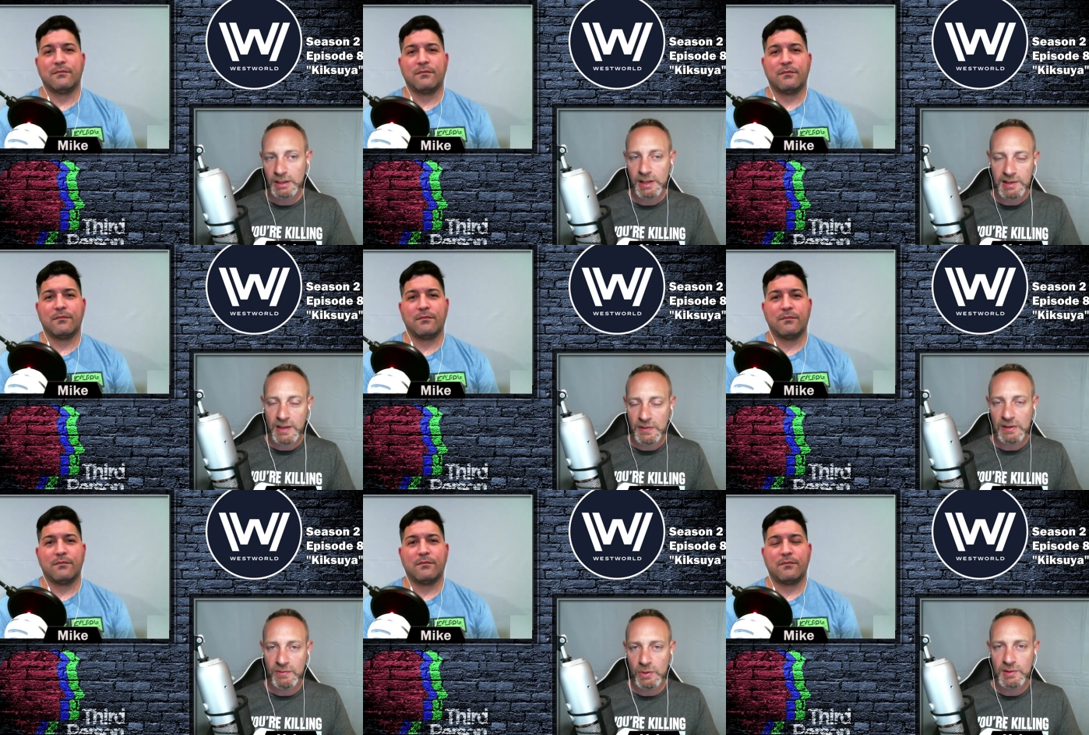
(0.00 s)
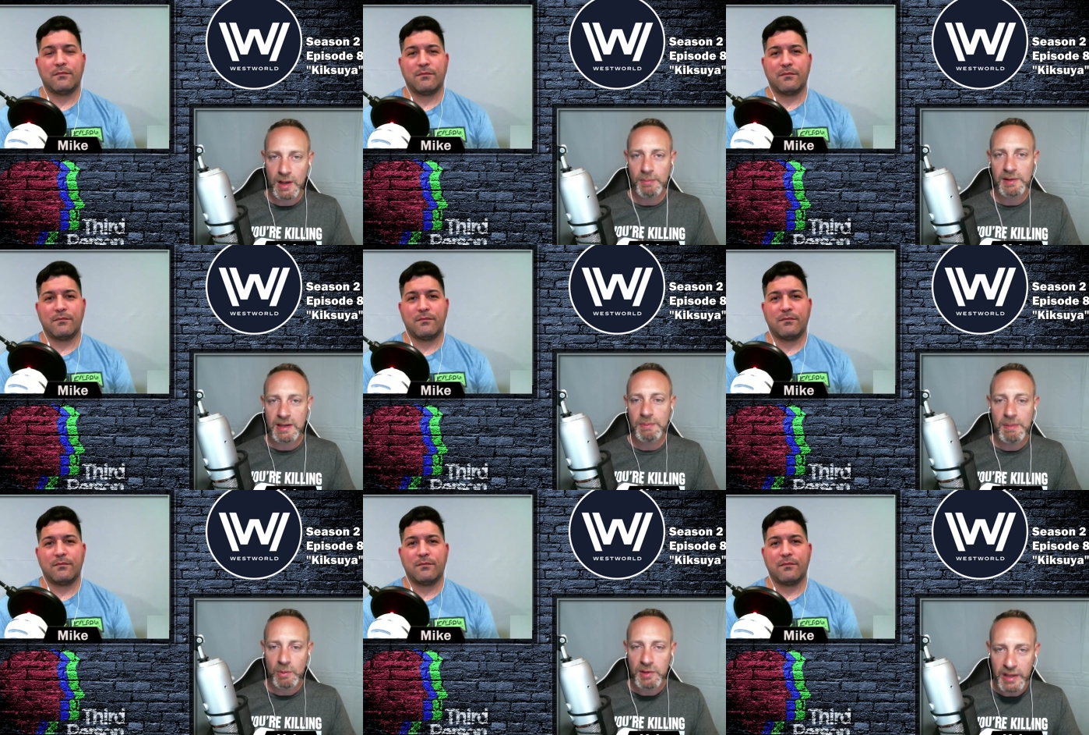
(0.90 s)
Speaker 1: let's get these views up. Let's get
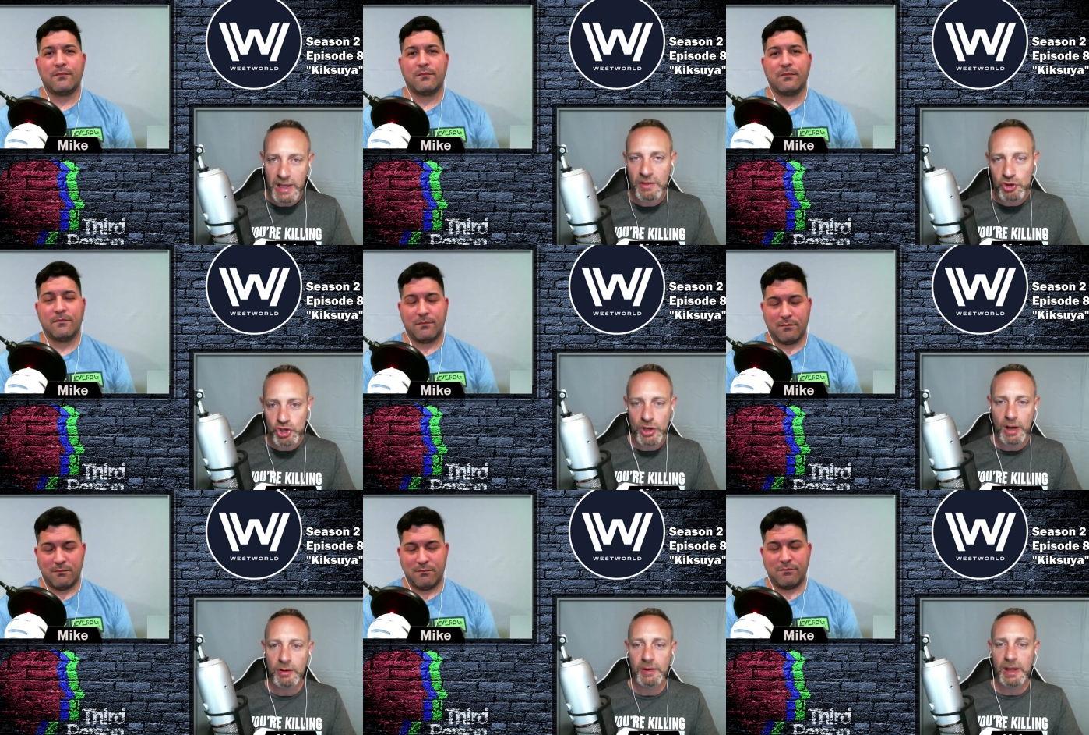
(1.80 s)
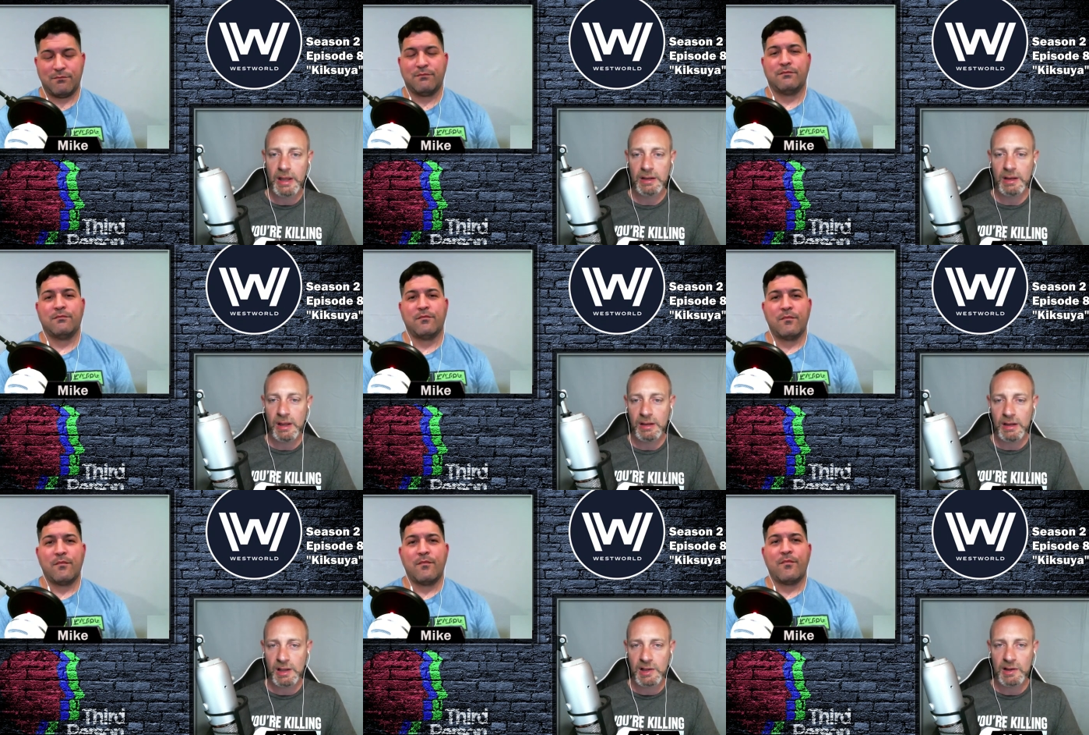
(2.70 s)
people seeing the show and
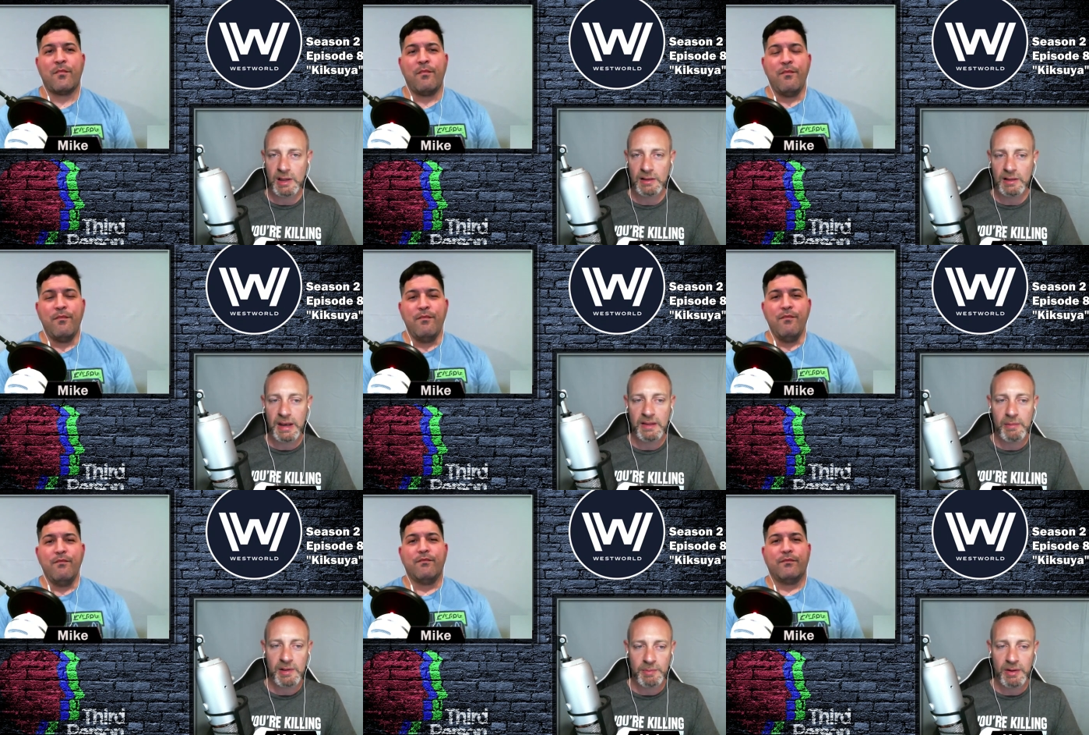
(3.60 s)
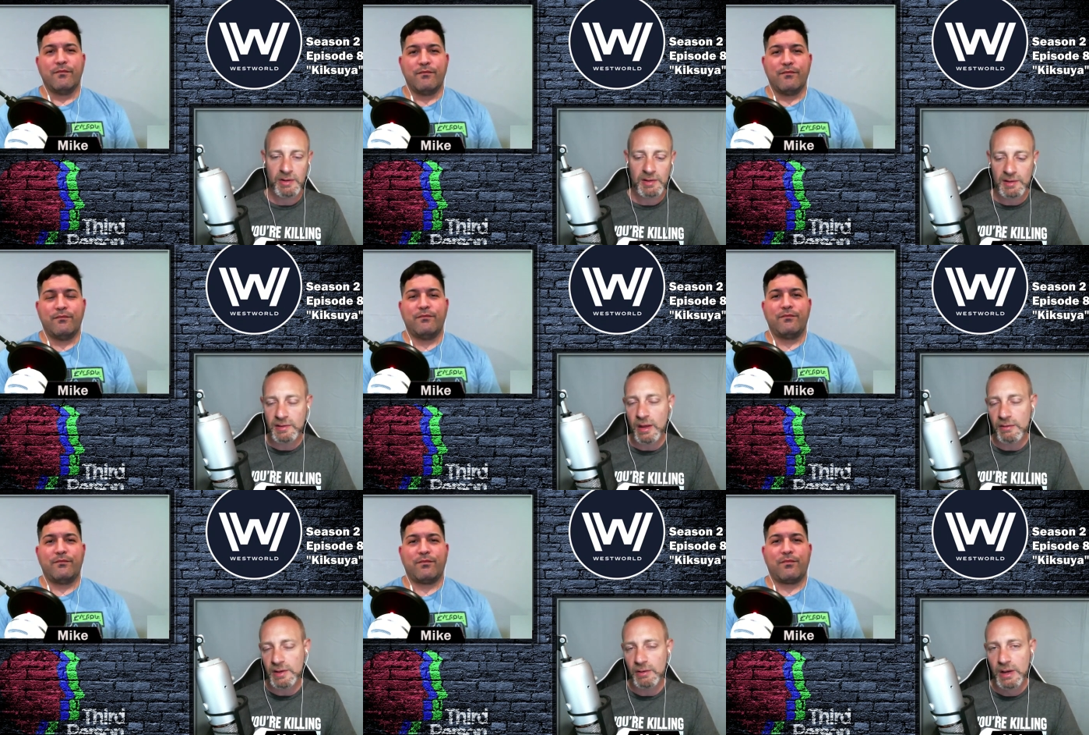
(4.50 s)
and and letting them experience this
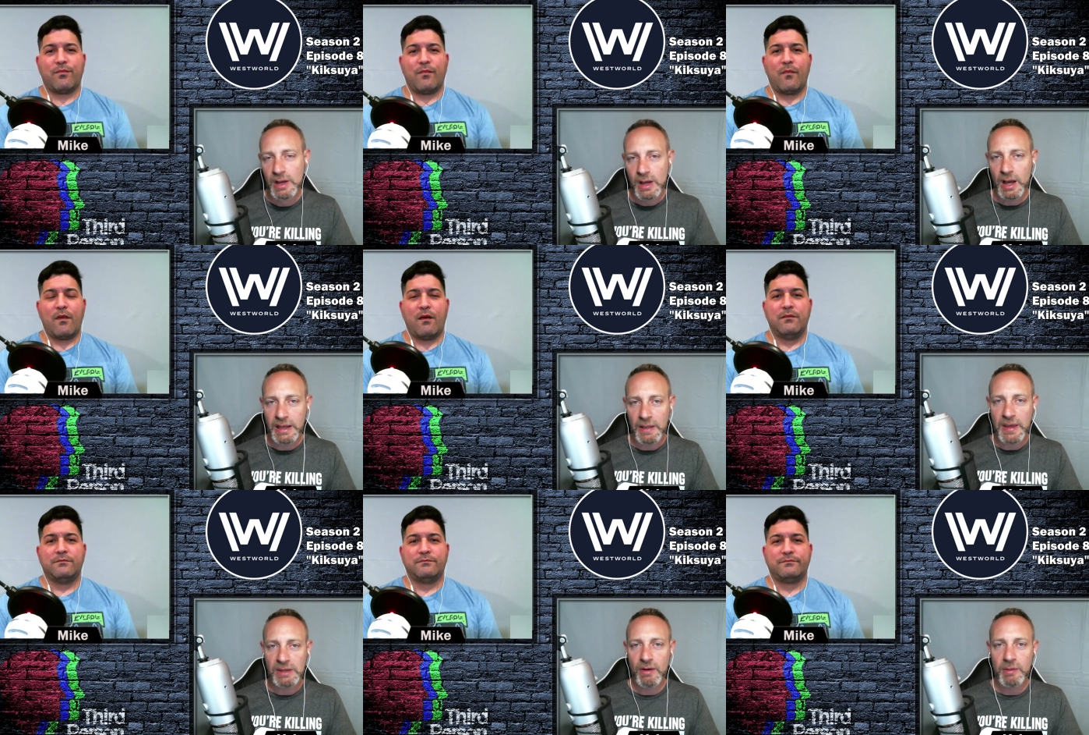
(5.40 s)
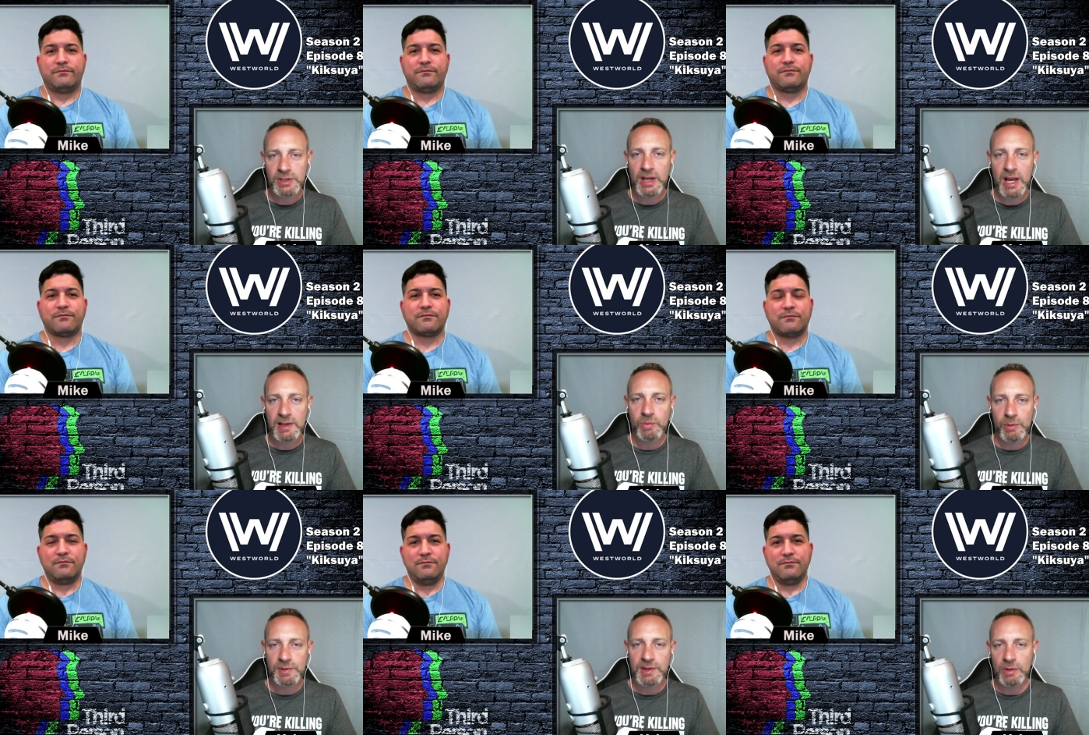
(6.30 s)
stuff. So again, thank you very much, guys.
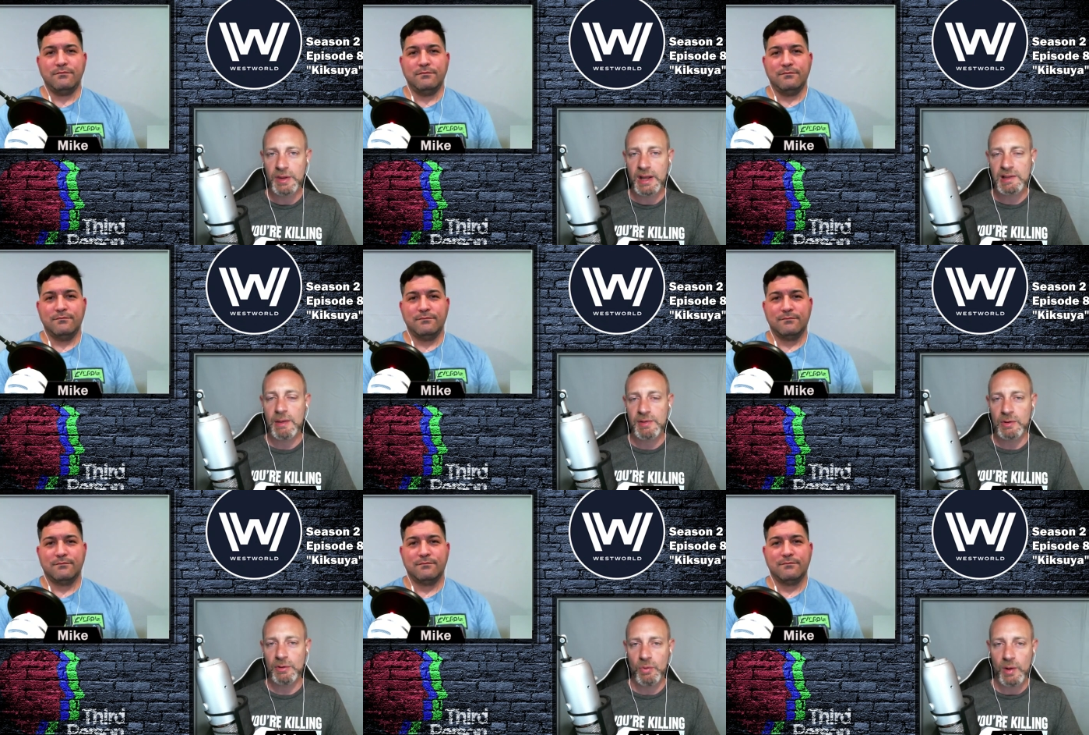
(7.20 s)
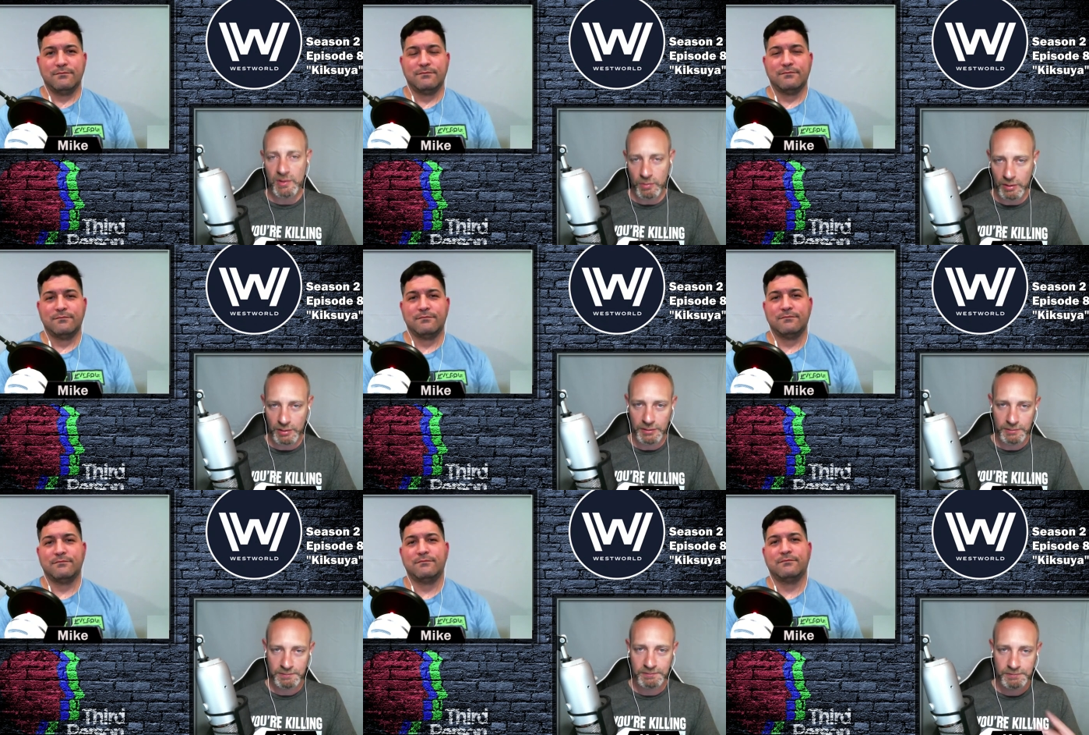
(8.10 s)
We will see you on the next episode for Westworld.
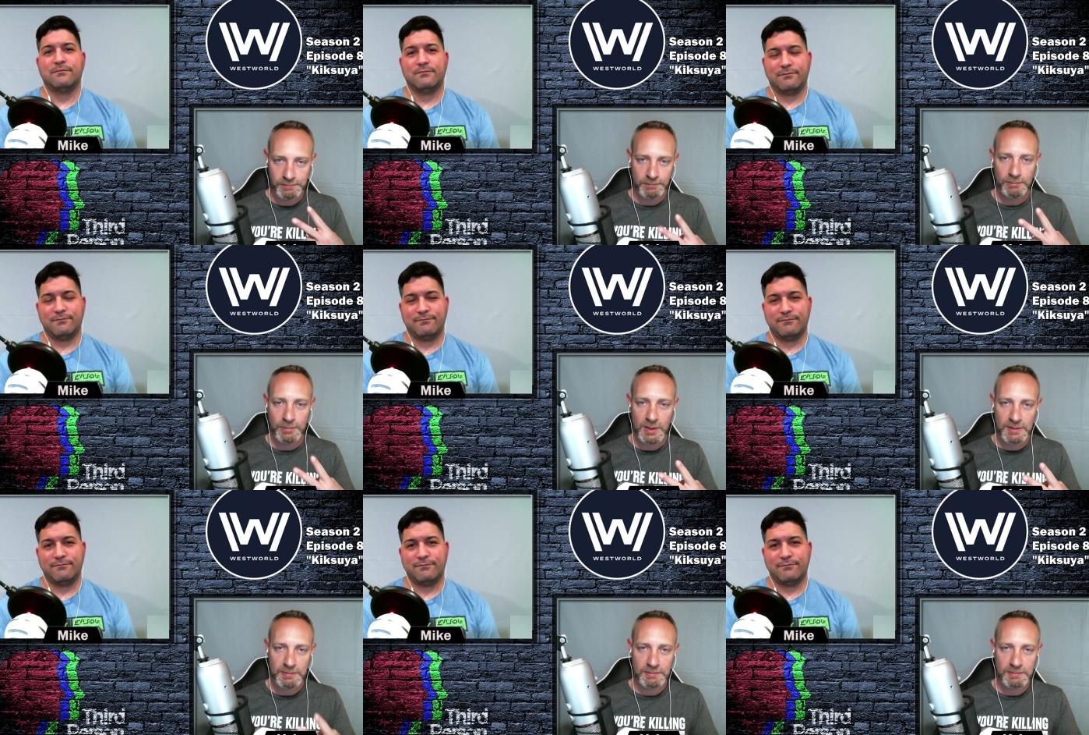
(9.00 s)
Peace.